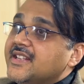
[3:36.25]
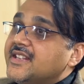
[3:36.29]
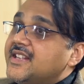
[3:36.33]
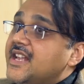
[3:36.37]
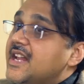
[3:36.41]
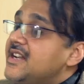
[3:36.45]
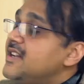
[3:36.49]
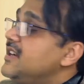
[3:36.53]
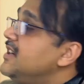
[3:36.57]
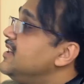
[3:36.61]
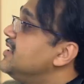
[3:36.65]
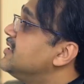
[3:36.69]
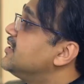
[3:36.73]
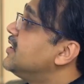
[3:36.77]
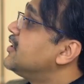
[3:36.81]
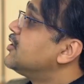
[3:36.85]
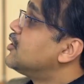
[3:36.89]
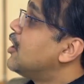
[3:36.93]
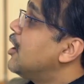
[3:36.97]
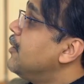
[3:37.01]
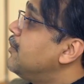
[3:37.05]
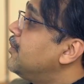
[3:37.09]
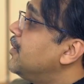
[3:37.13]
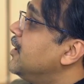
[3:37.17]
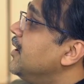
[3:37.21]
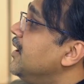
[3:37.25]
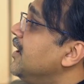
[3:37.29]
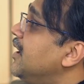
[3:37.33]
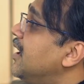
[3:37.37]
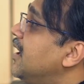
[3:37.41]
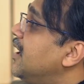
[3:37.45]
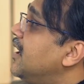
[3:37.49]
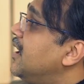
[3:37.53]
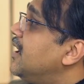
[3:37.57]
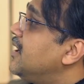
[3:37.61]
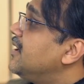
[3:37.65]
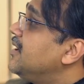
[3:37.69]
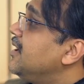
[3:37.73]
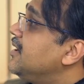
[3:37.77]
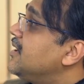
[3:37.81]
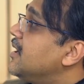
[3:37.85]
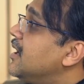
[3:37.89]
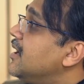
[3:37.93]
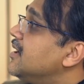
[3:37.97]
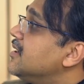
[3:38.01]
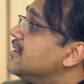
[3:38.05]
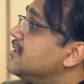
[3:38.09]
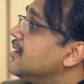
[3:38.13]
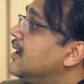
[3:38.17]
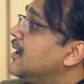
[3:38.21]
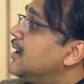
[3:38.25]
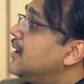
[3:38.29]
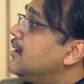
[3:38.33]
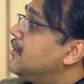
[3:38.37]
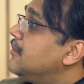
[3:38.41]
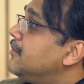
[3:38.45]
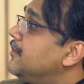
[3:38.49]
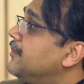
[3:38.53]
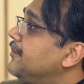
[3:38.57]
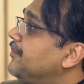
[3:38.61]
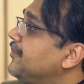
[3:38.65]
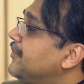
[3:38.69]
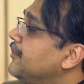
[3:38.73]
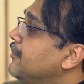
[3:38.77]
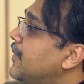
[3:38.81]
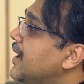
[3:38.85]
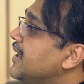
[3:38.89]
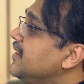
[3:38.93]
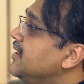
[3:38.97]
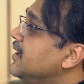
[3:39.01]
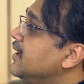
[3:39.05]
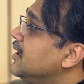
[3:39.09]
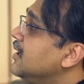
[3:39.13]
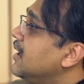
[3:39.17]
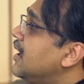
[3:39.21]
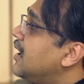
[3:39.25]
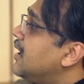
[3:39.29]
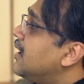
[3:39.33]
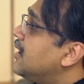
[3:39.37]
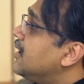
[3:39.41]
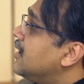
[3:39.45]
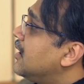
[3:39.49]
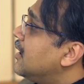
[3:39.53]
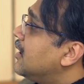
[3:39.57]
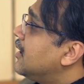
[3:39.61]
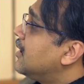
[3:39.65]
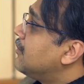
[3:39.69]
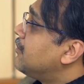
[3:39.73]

KDD is a top data mining and